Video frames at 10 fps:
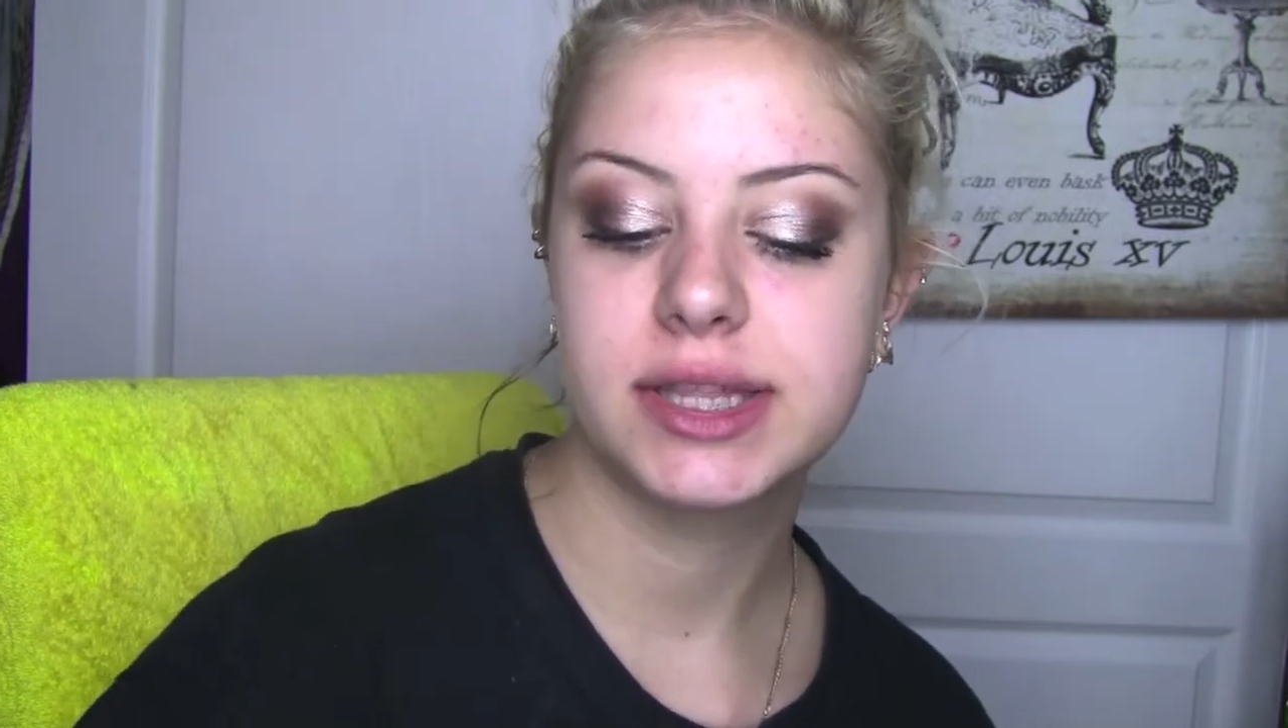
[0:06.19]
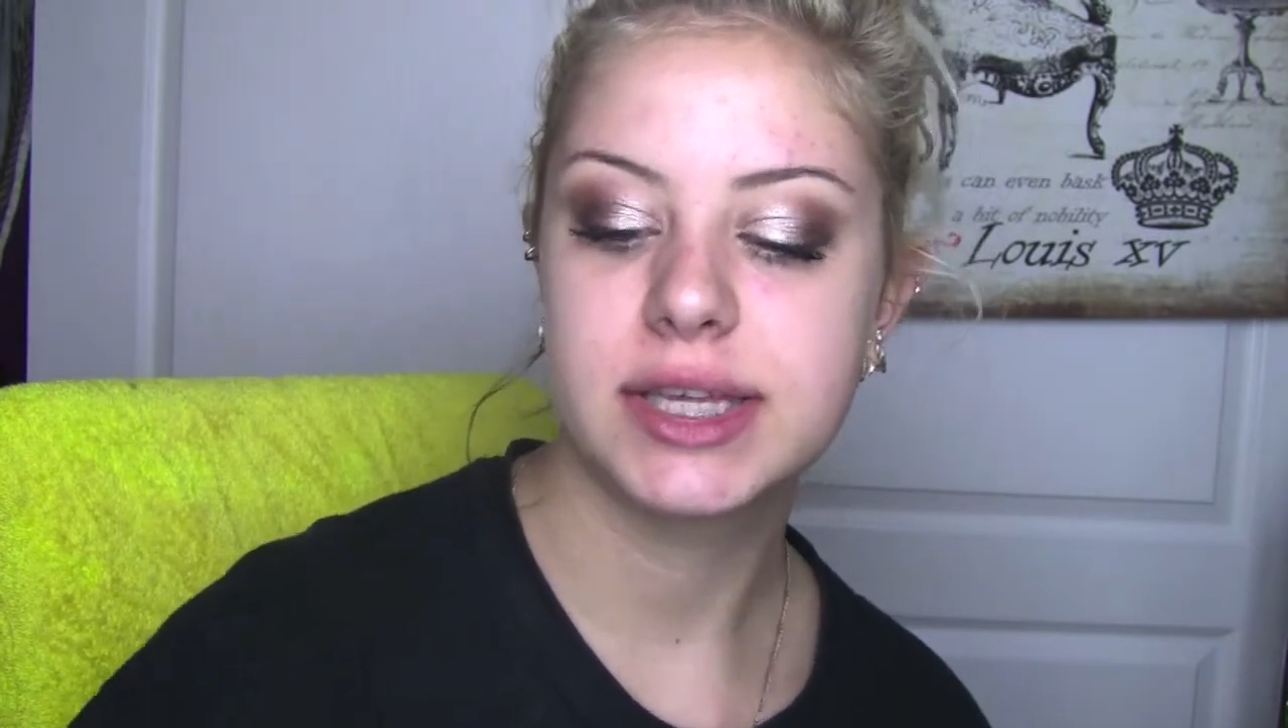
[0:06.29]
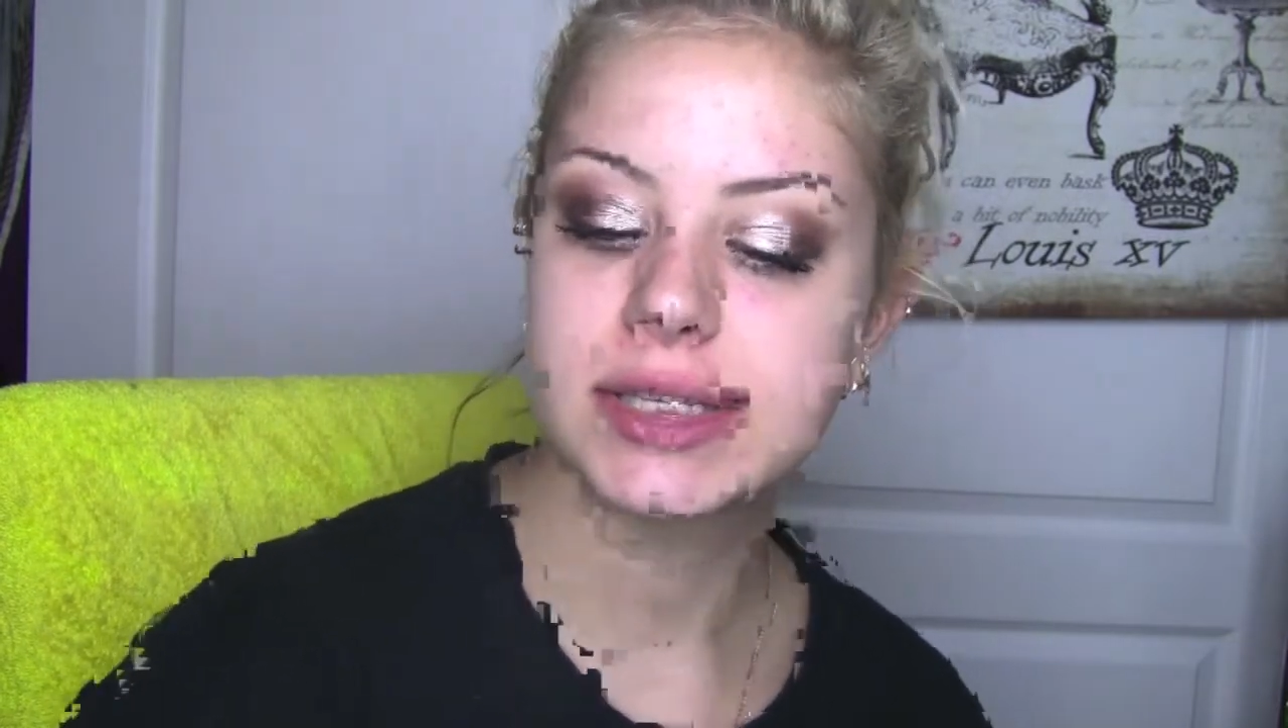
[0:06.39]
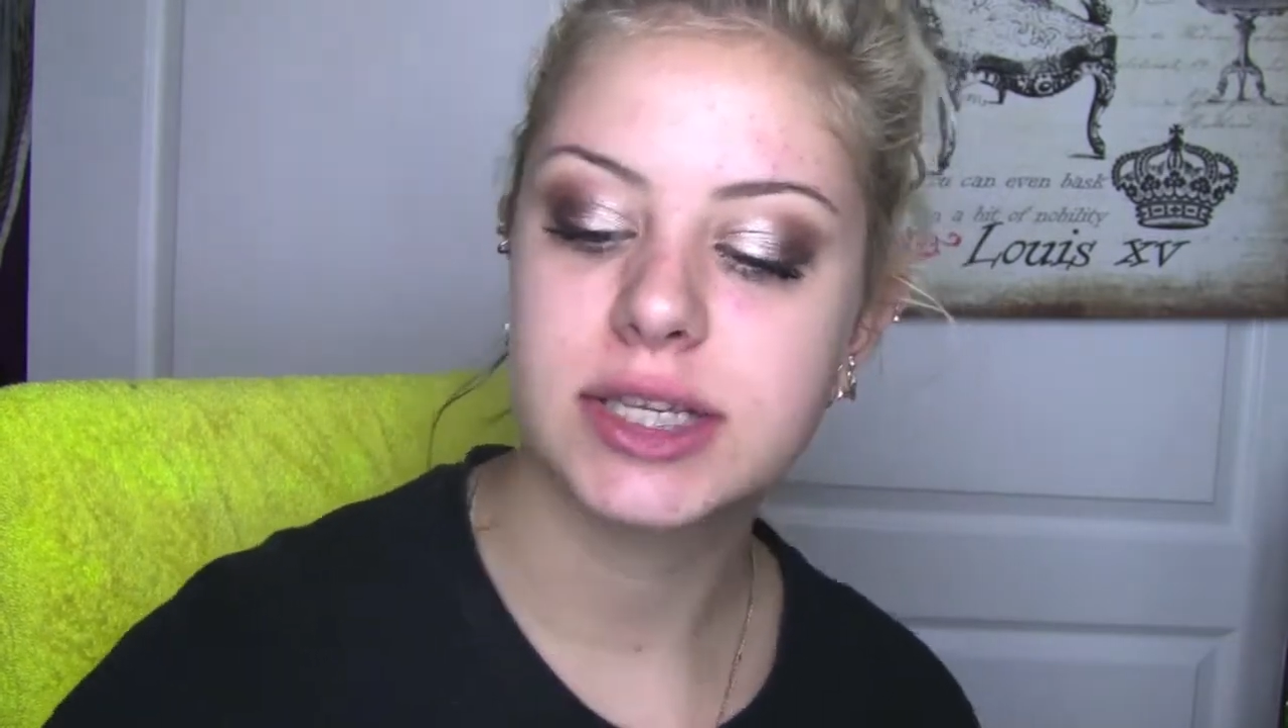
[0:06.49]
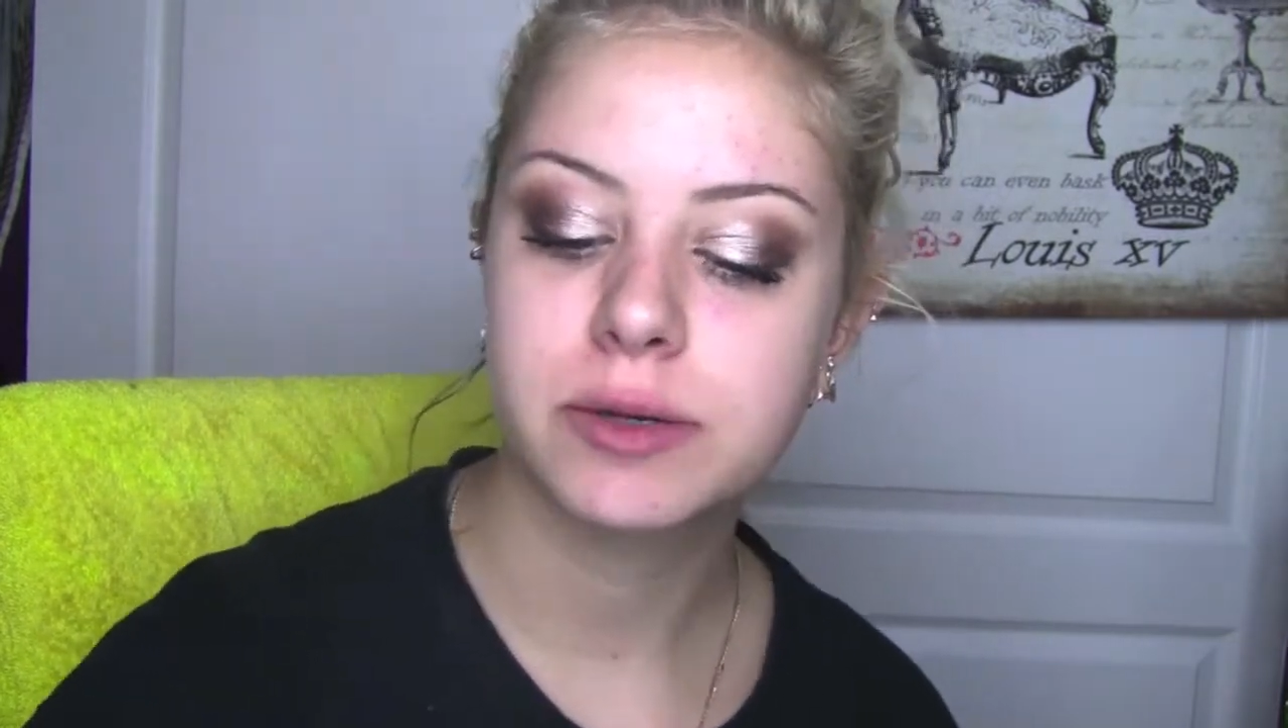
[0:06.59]

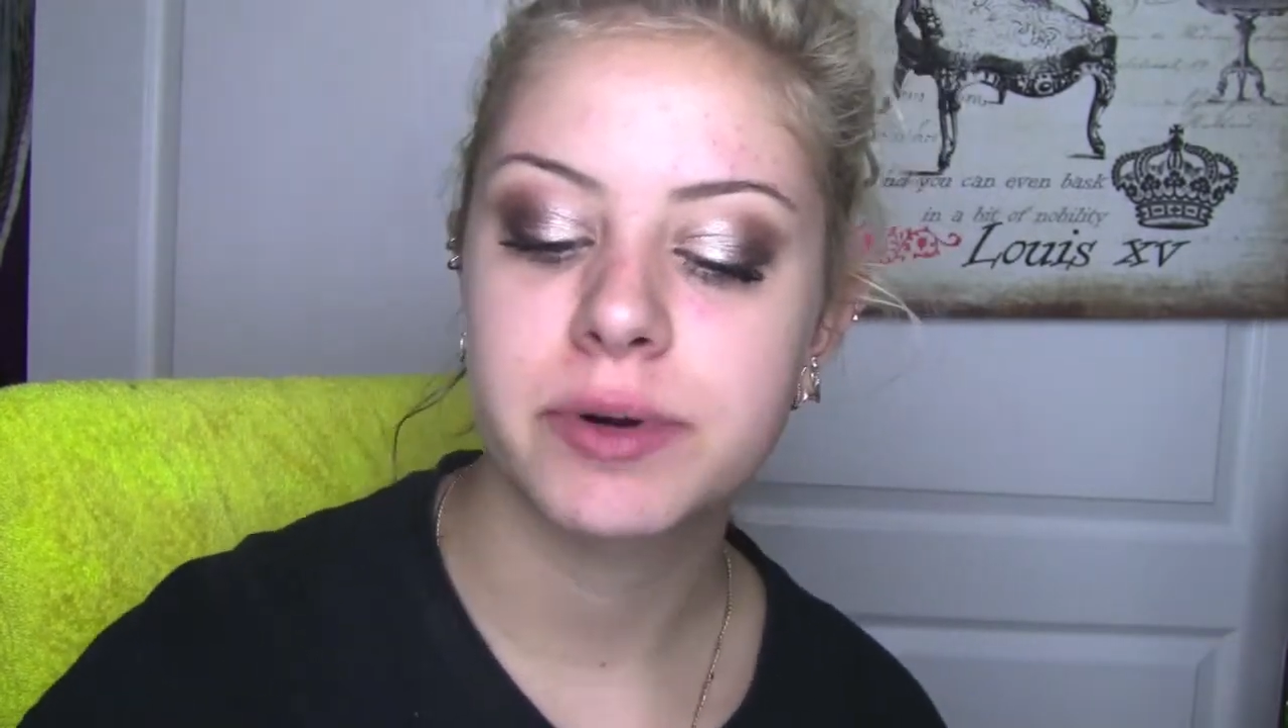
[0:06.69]
this is a